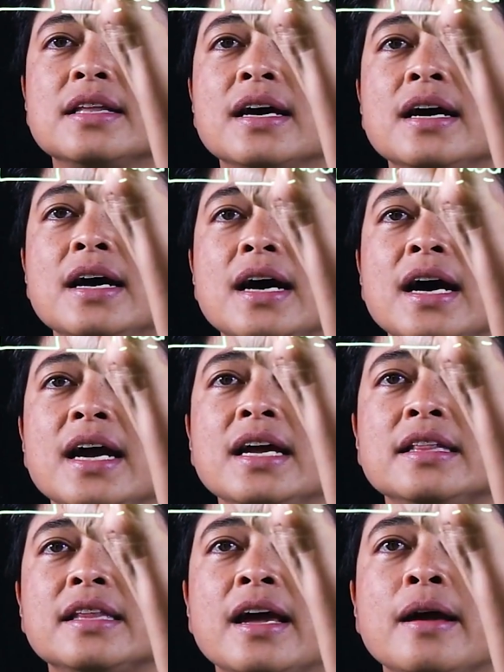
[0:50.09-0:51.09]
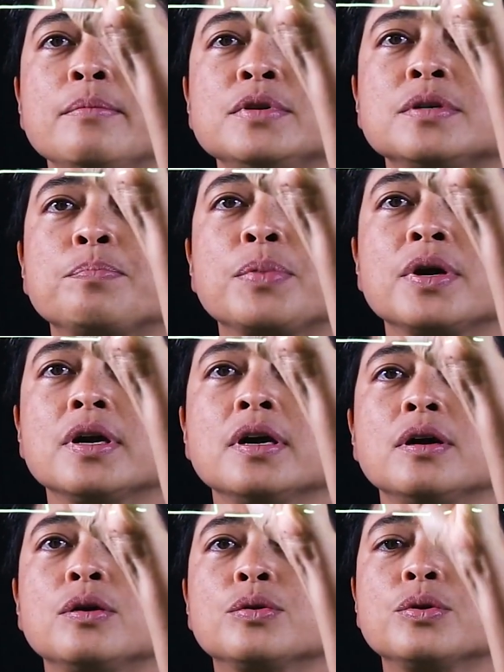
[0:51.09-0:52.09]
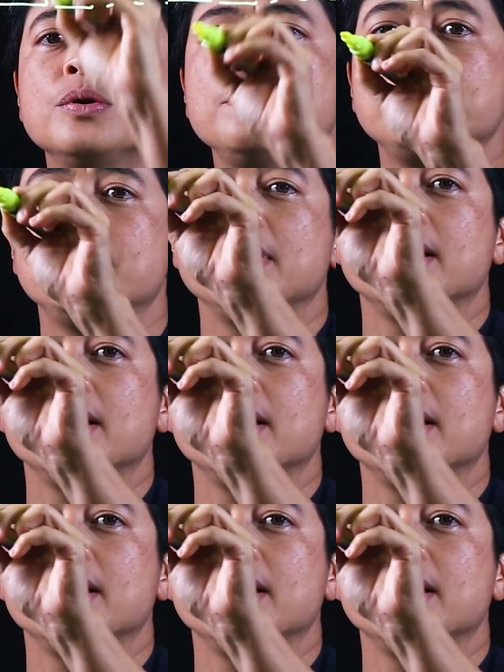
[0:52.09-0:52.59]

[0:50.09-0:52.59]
the items per group,